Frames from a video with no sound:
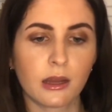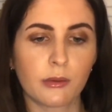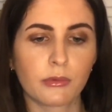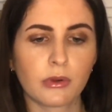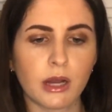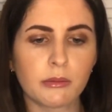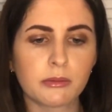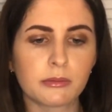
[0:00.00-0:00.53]

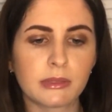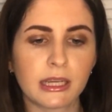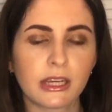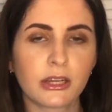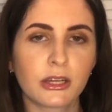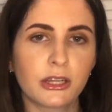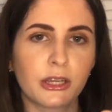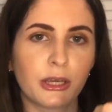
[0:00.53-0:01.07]
Probably
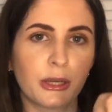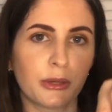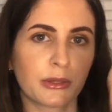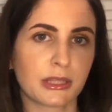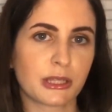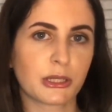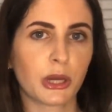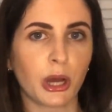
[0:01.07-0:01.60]
could use
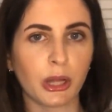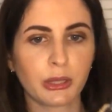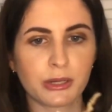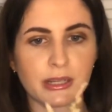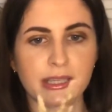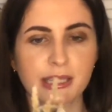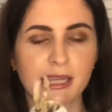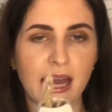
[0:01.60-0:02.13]
a taller
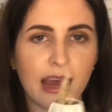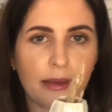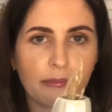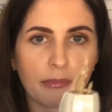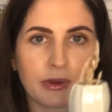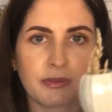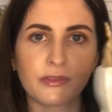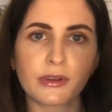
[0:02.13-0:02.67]
stem,
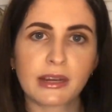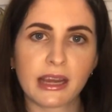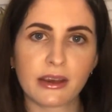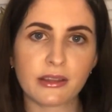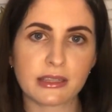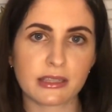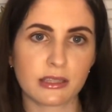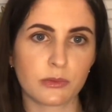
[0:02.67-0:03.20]
but for now
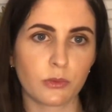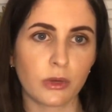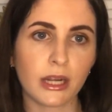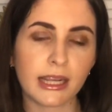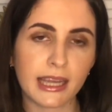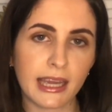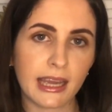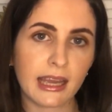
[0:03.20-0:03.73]
this is
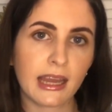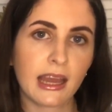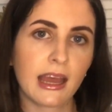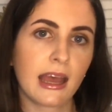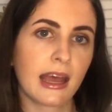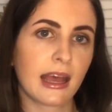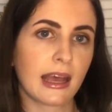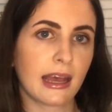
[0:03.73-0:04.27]
working.
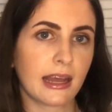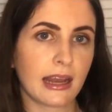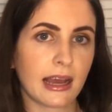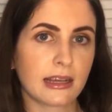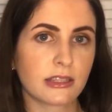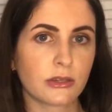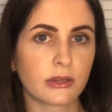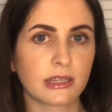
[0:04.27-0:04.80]
And
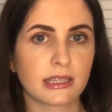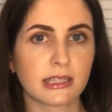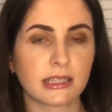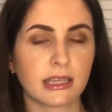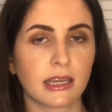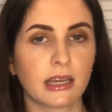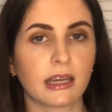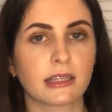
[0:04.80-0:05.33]
as you can
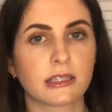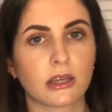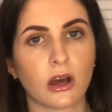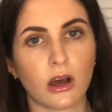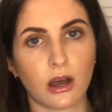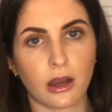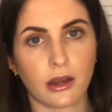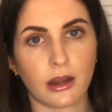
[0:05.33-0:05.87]
see, it's
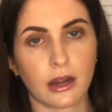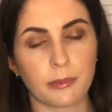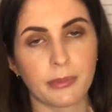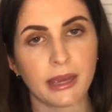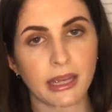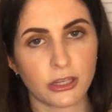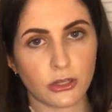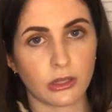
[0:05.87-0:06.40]
on our
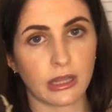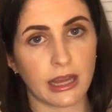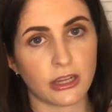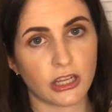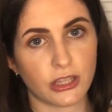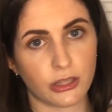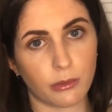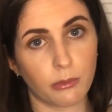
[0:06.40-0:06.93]
picture ledge
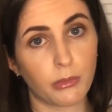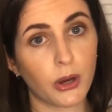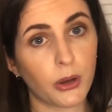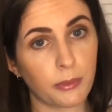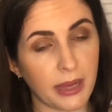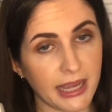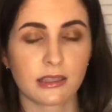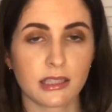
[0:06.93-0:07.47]
at the
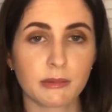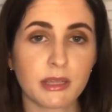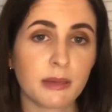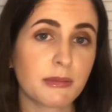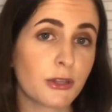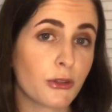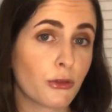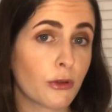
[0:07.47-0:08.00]
moment. Sometimes
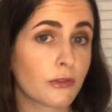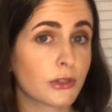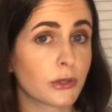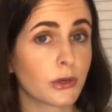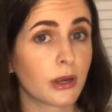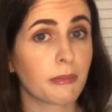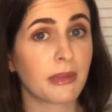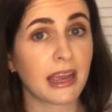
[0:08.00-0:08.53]
your thrift
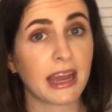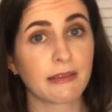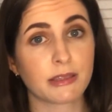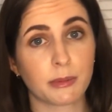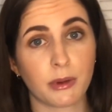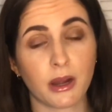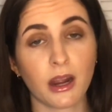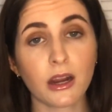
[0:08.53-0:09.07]
store may have
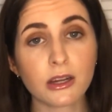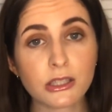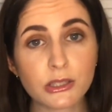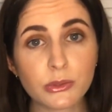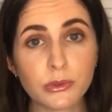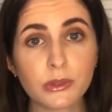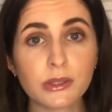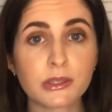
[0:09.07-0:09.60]
some art
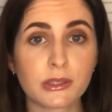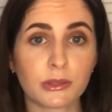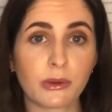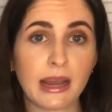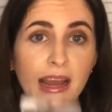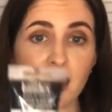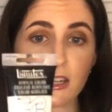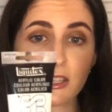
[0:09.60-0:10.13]
tools, so I
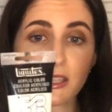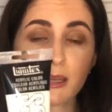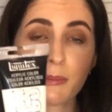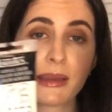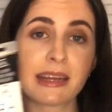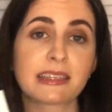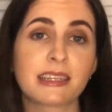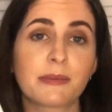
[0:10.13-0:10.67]
actually
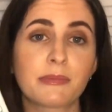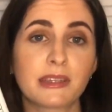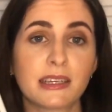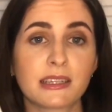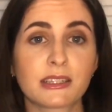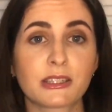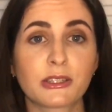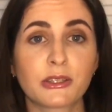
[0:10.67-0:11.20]
picked up
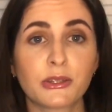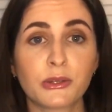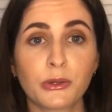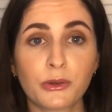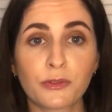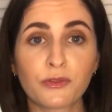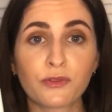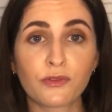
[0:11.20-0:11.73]
these
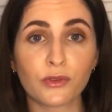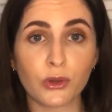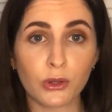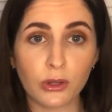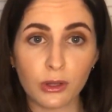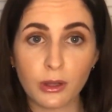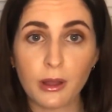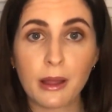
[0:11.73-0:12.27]
two
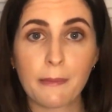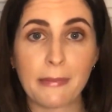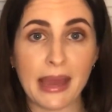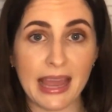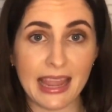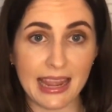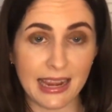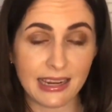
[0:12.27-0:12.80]
full
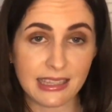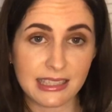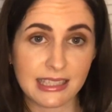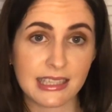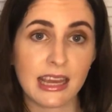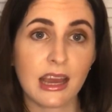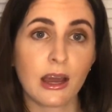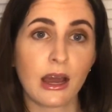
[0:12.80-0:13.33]

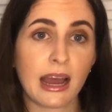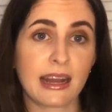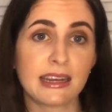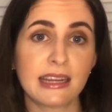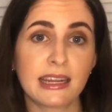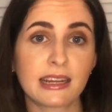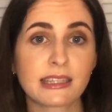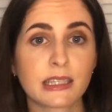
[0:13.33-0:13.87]
paints. I
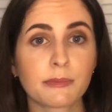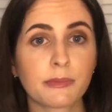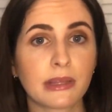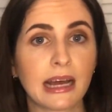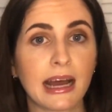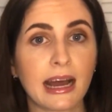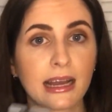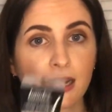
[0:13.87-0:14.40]
needed some
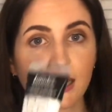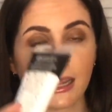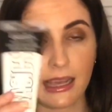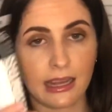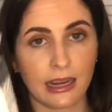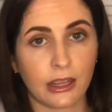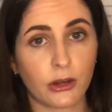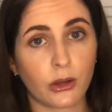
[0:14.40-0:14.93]
black
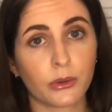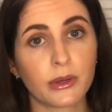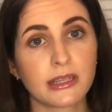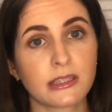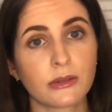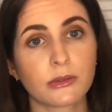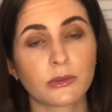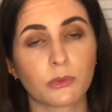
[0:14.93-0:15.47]
and I could always
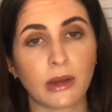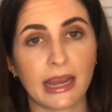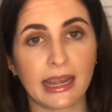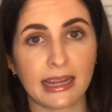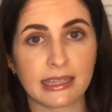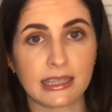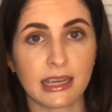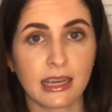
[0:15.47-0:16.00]
use
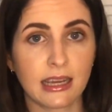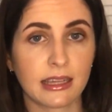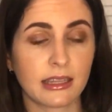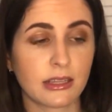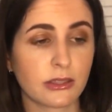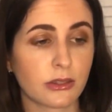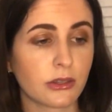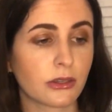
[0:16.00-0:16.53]
white.
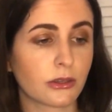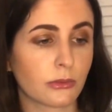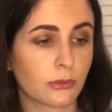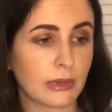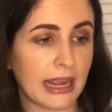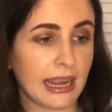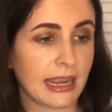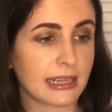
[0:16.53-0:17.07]
These are
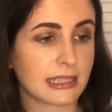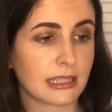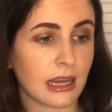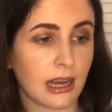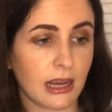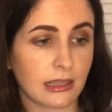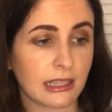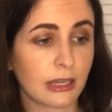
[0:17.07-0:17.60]
great.
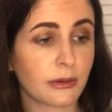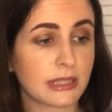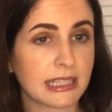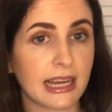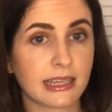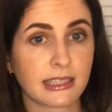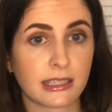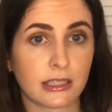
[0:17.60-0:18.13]

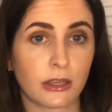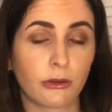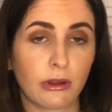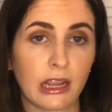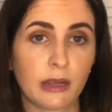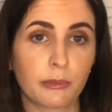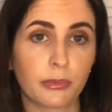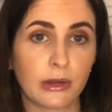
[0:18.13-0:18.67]
Liquitex is a
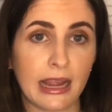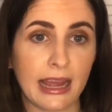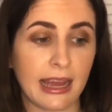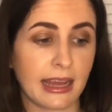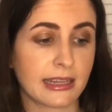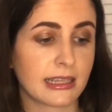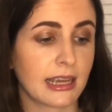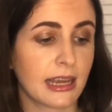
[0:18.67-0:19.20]
great
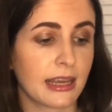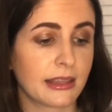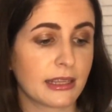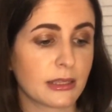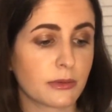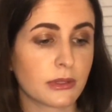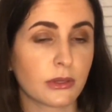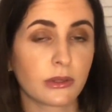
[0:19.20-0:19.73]
brand.
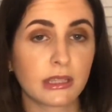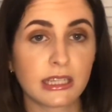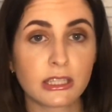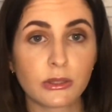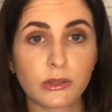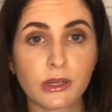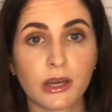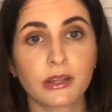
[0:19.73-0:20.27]
This was only
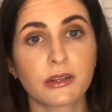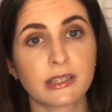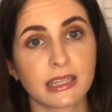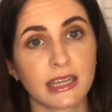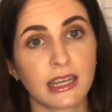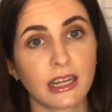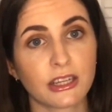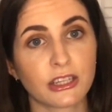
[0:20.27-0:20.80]
$2
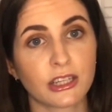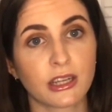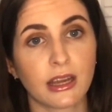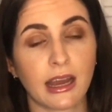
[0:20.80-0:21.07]
each.